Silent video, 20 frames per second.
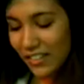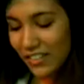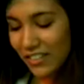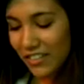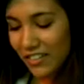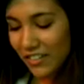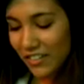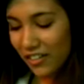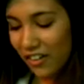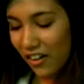to
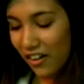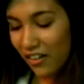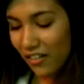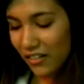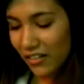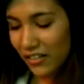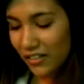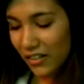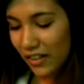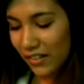go to
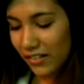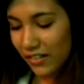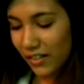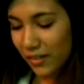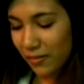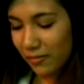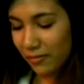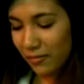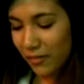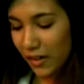college end
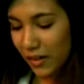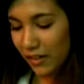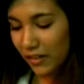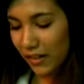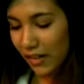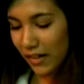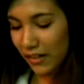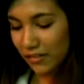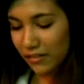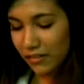up
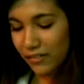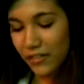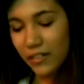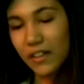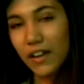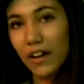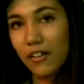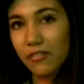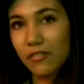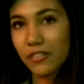online
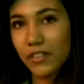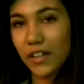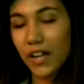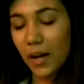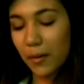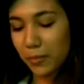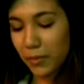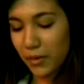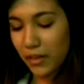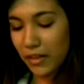filling out free
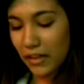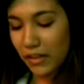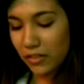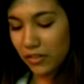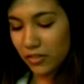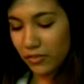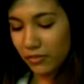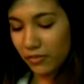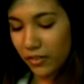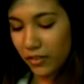
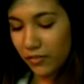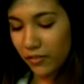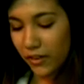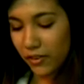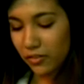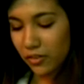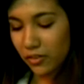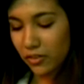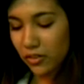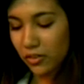application for
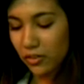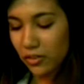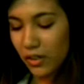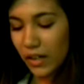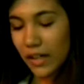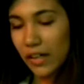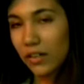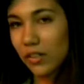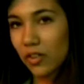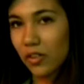Federal
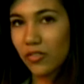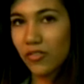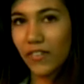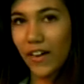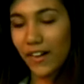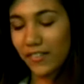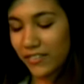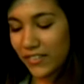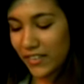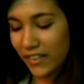Student Aid or
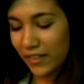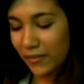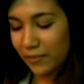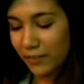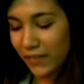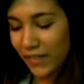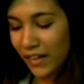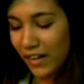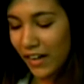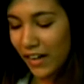FAFSA.
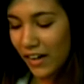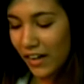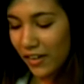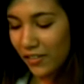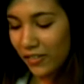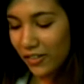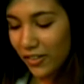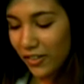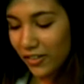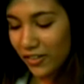
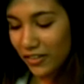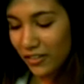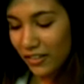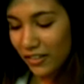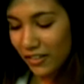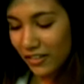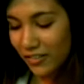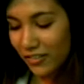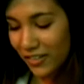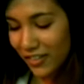
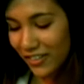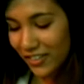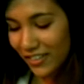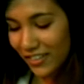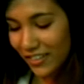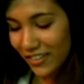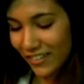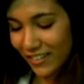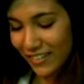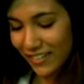
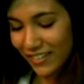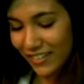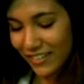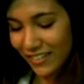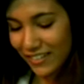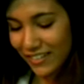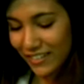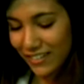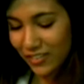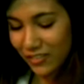Unfortunately, the
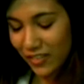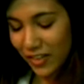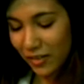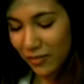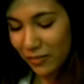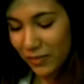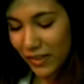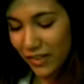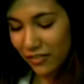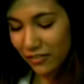system
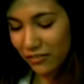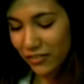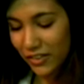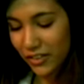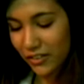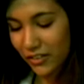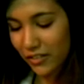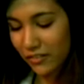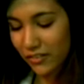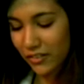can be
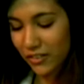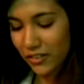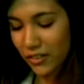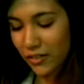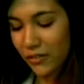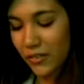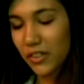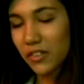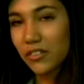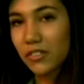confusing for
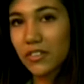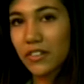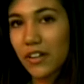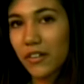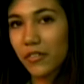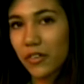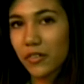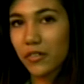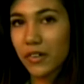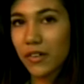someone who's
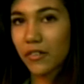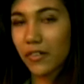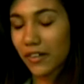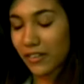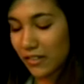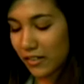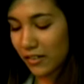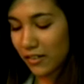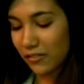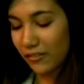never
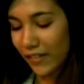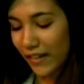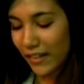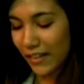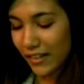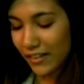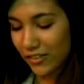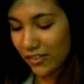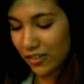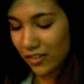requested
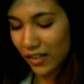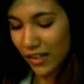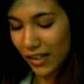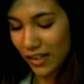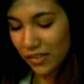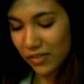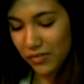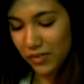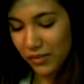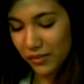financial
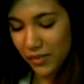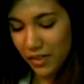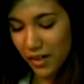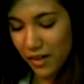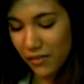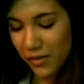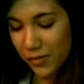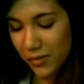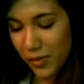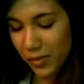aid from the
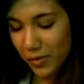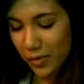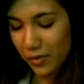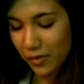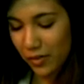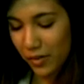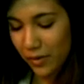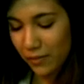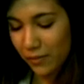government before.